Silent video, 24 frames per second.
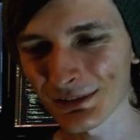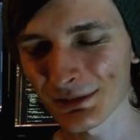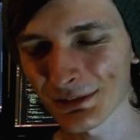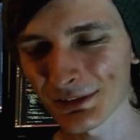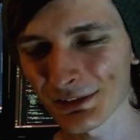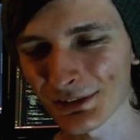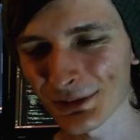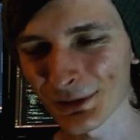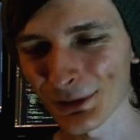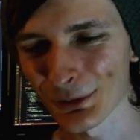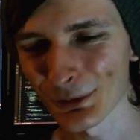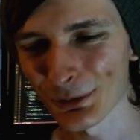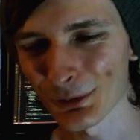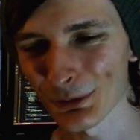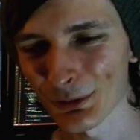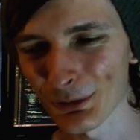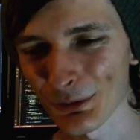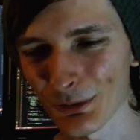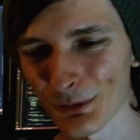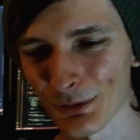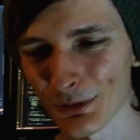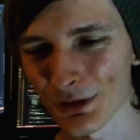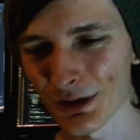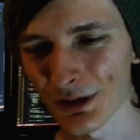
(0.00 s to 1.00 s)
So
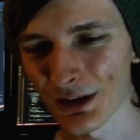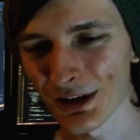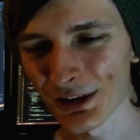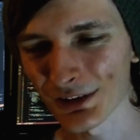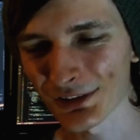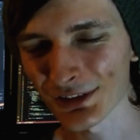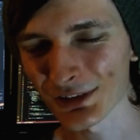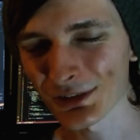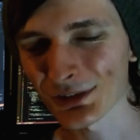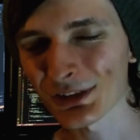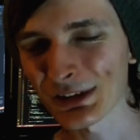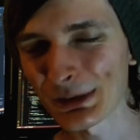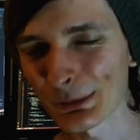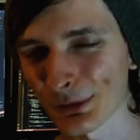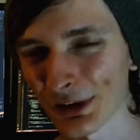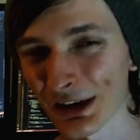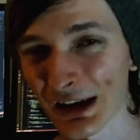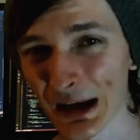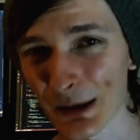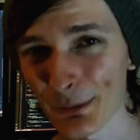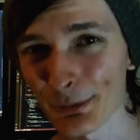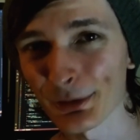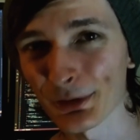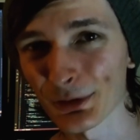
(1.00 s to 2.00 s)
essentially what
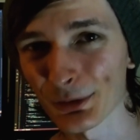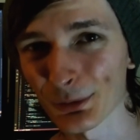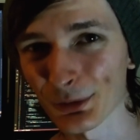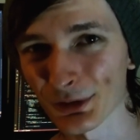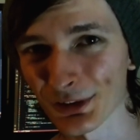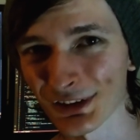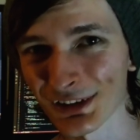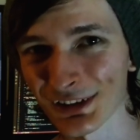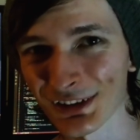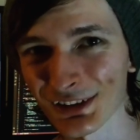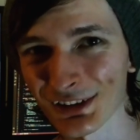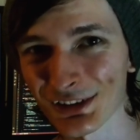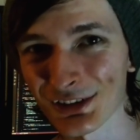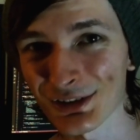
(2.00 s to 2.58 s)
happened when I